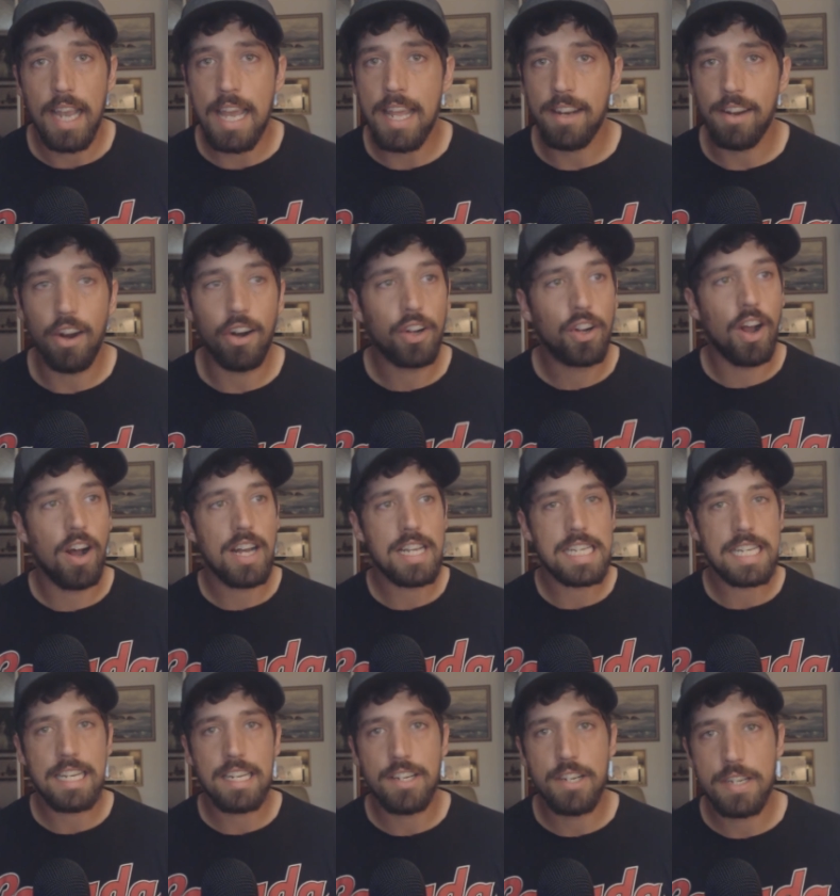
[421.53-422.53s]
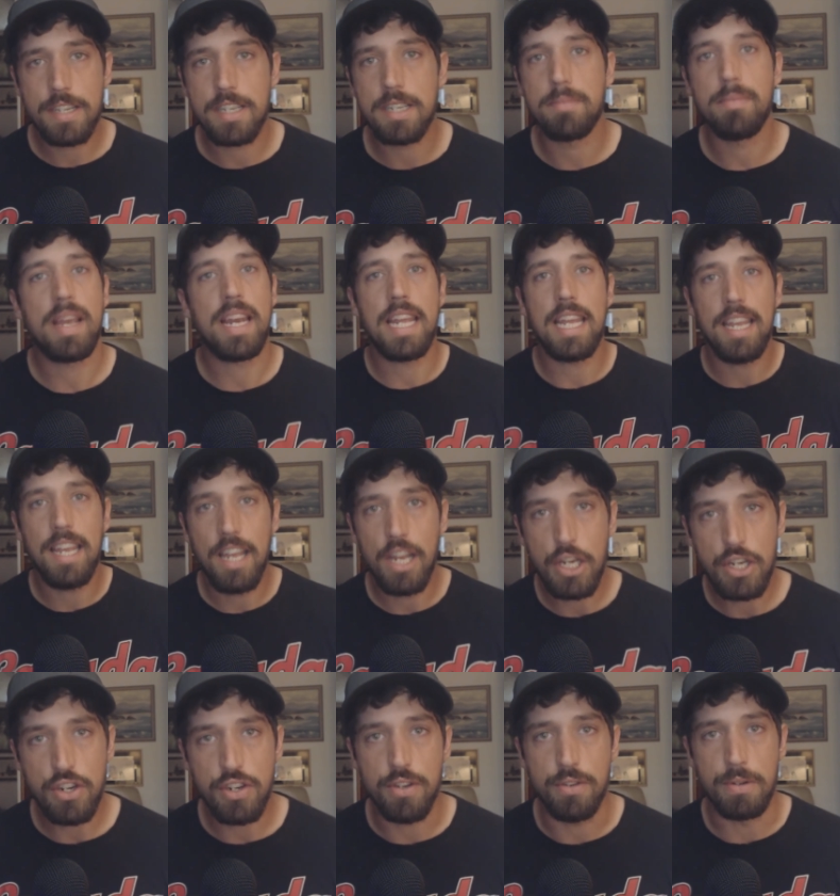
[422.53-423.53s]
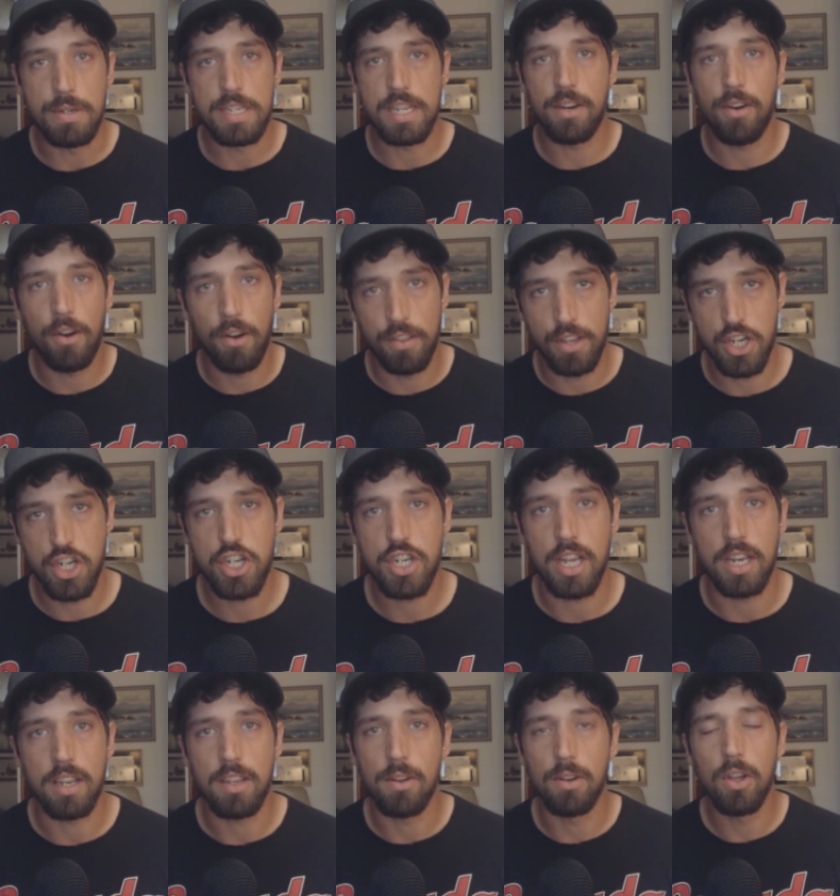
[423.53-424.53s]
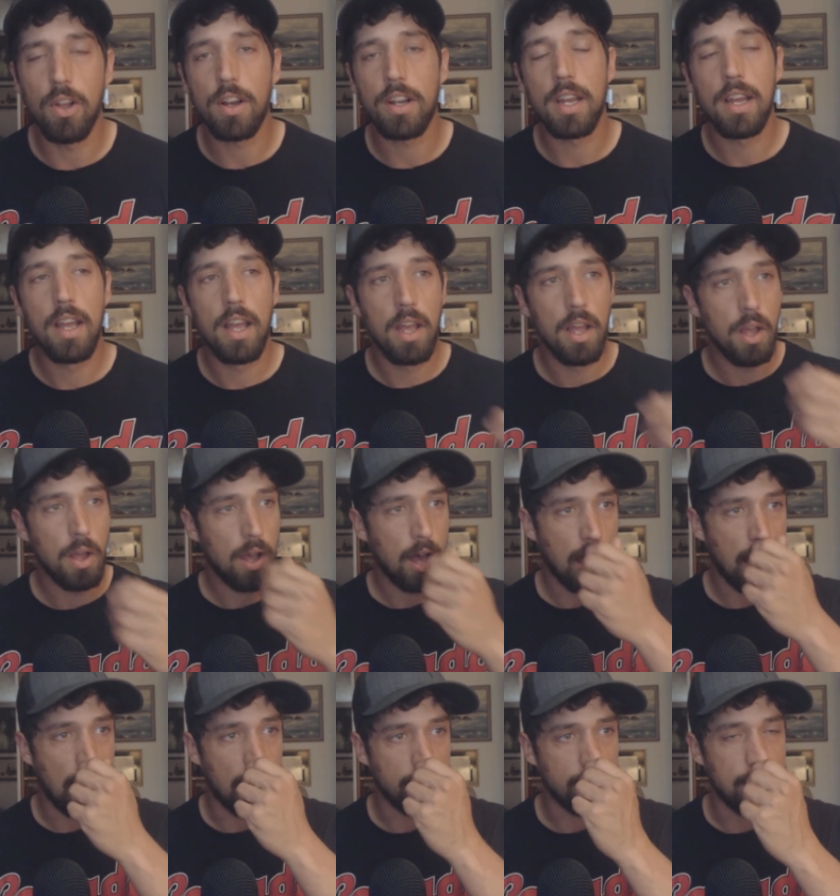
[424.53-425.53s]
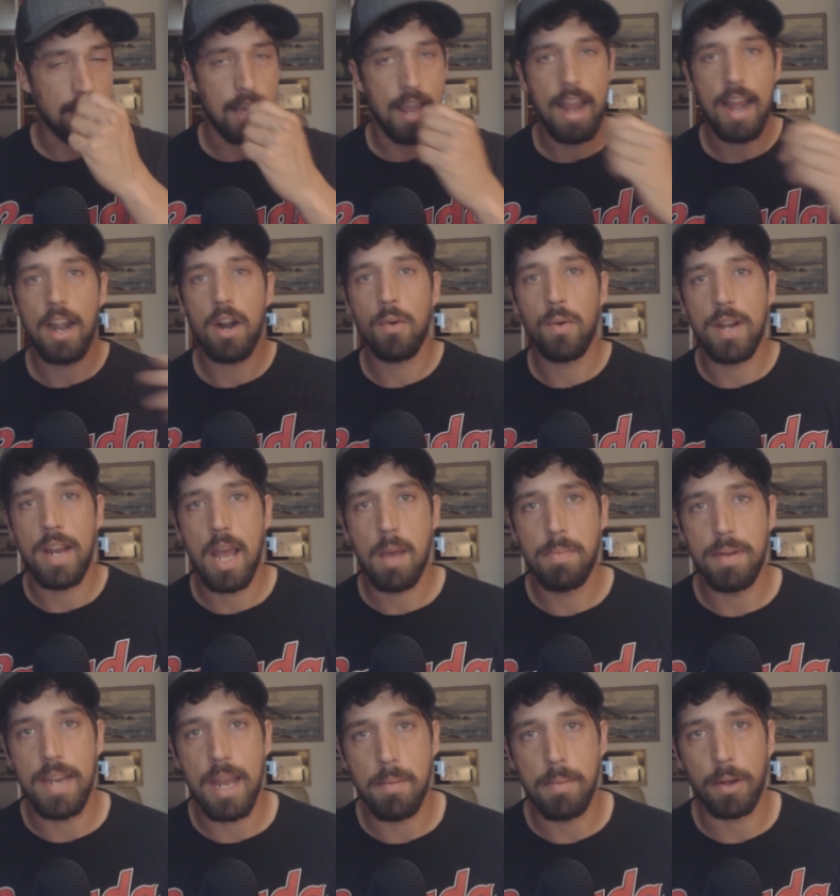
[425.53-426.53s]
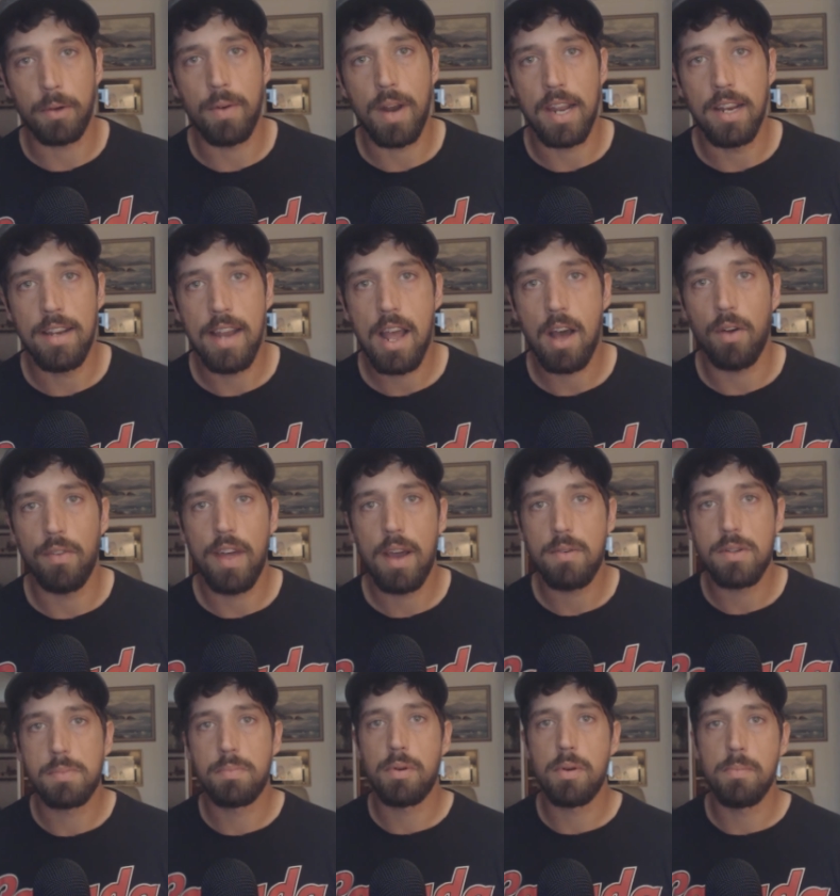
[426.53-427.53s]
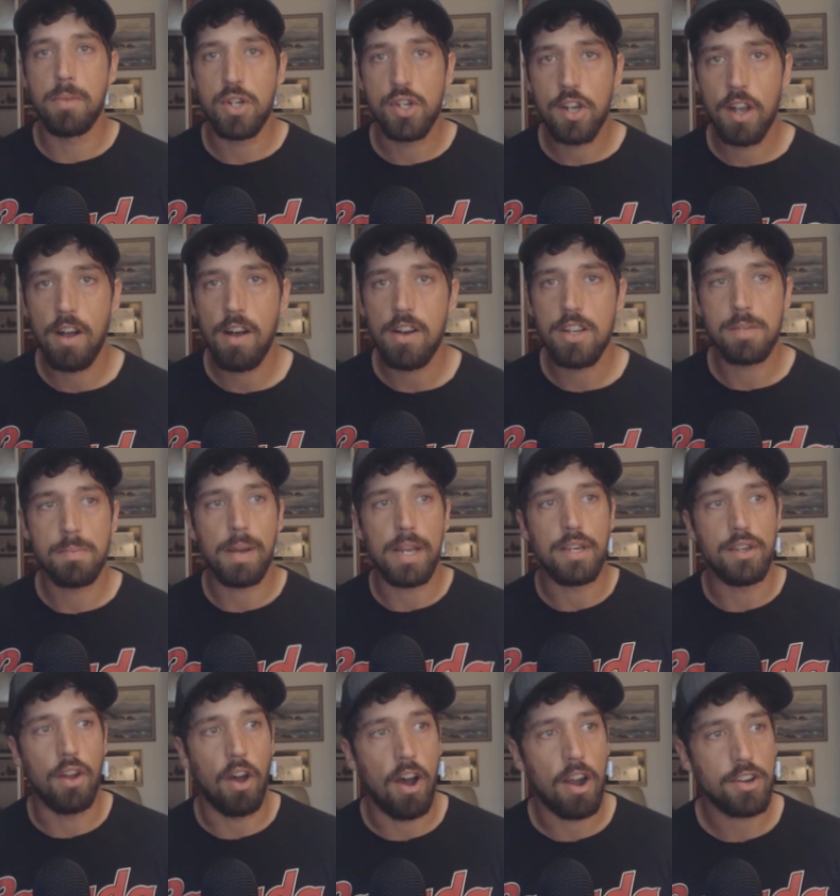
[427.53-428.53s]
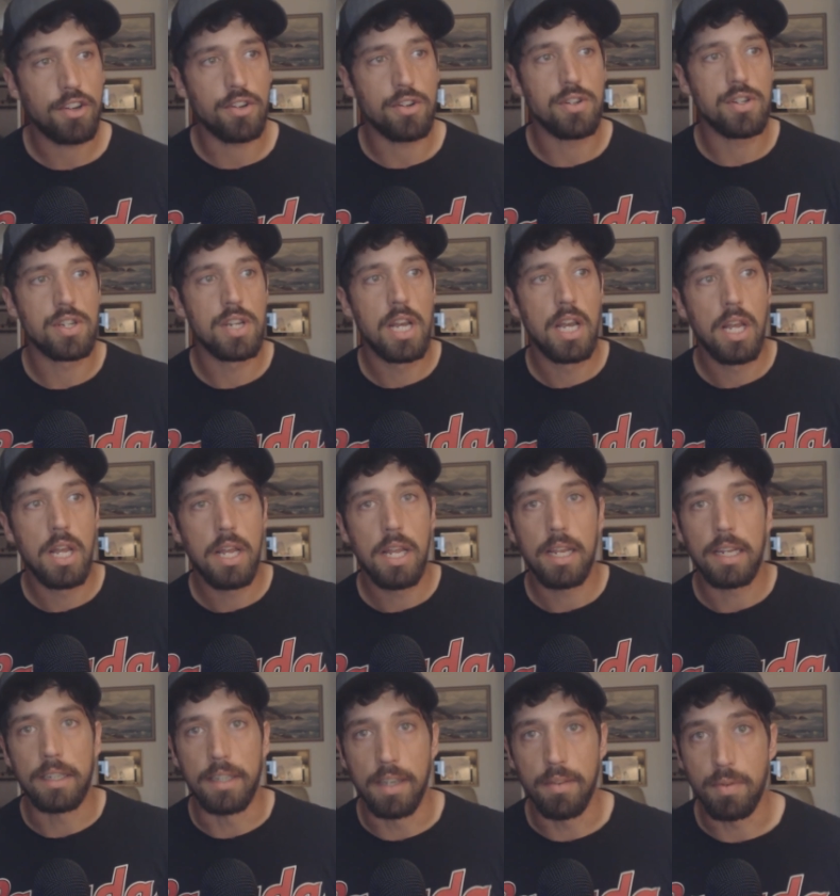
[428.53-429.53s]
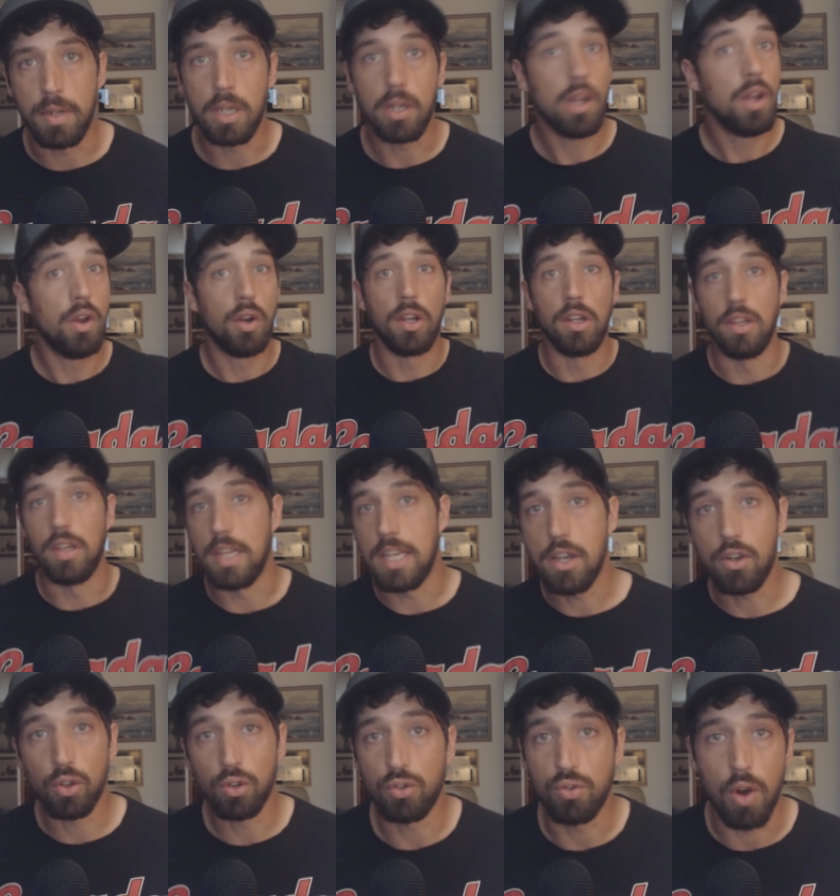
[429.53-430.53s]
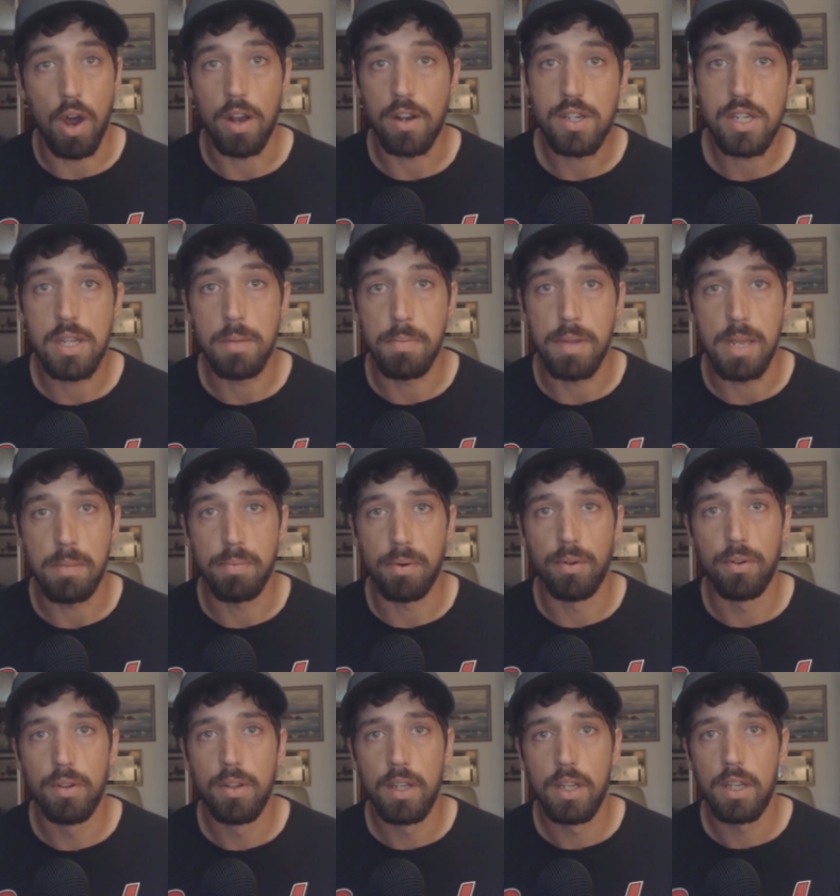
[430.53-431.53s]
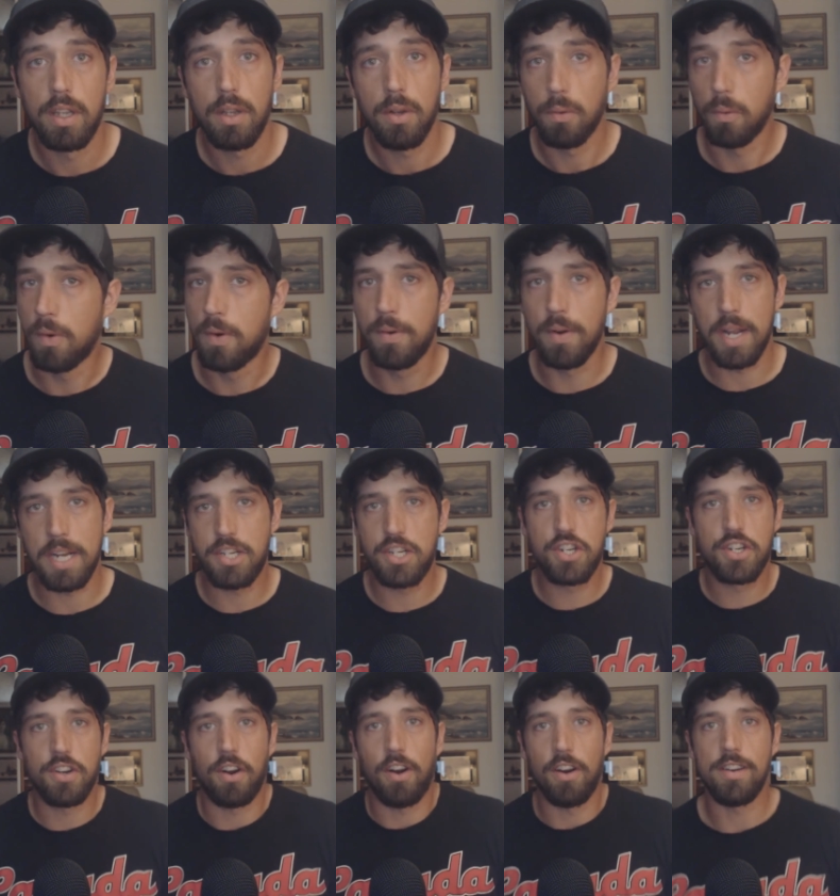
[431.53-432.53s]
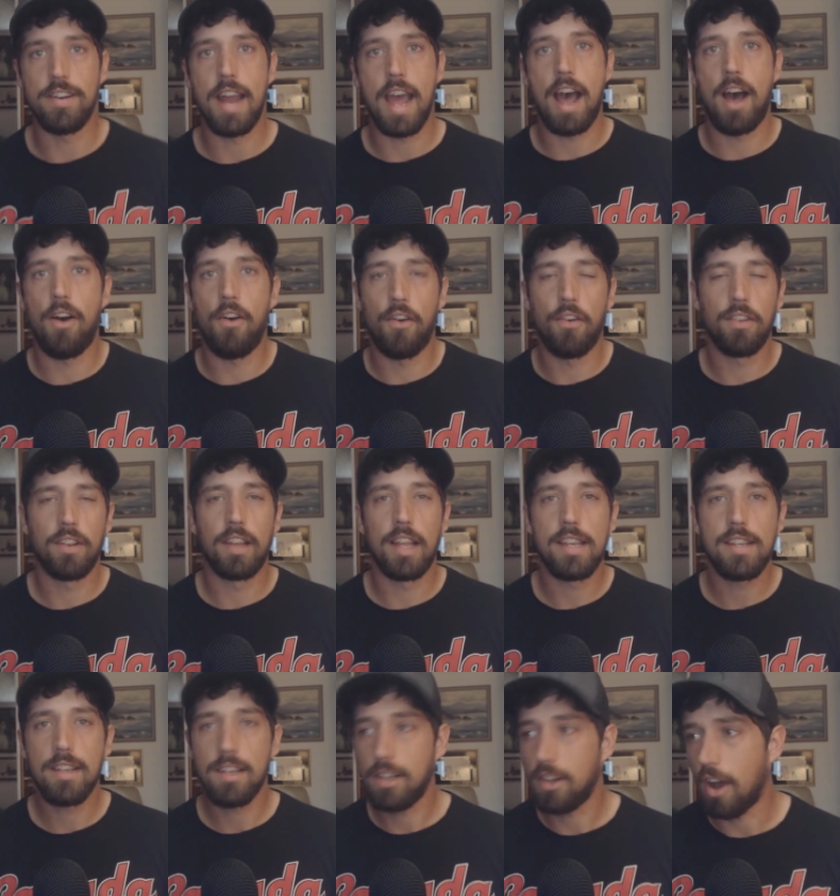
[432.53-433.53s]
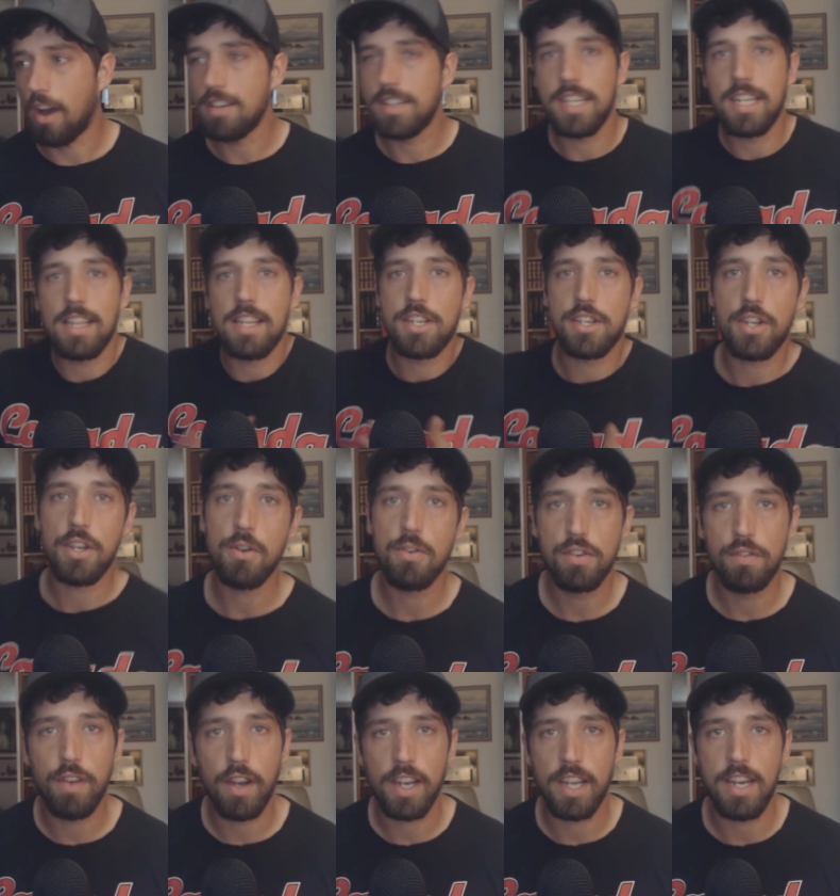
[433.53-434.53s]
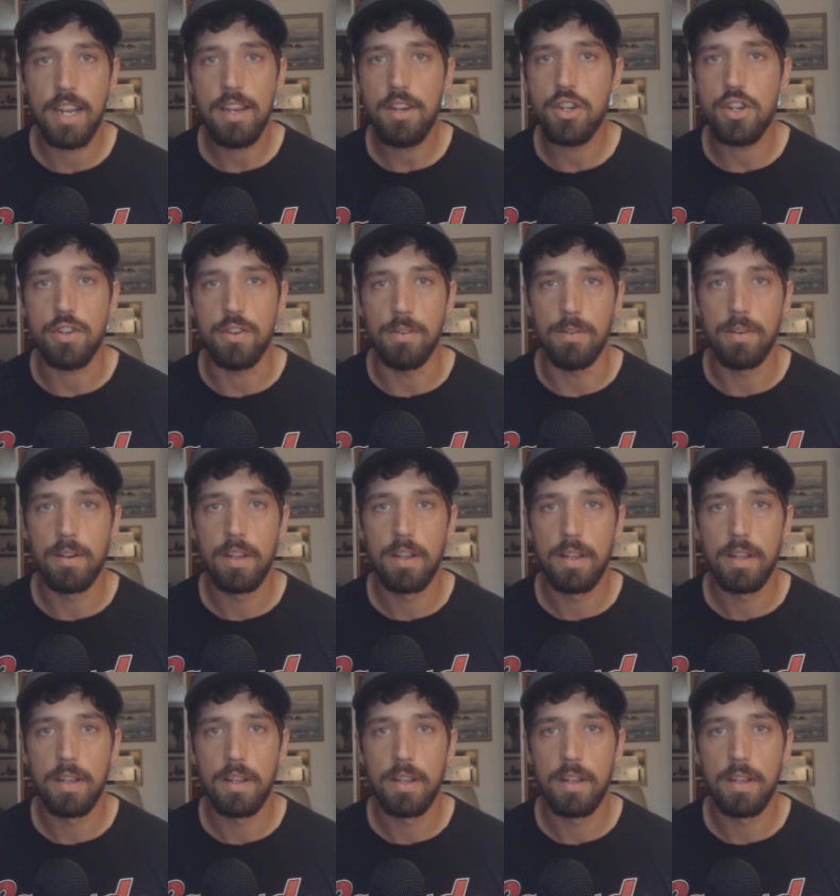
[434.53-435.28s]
and are causing just as many issues and all this shit. And you look, the heroin epidemic right now, that was pretty much caused by doctors giving legal drugs to people, which are now, like, causing this huge fucking issue,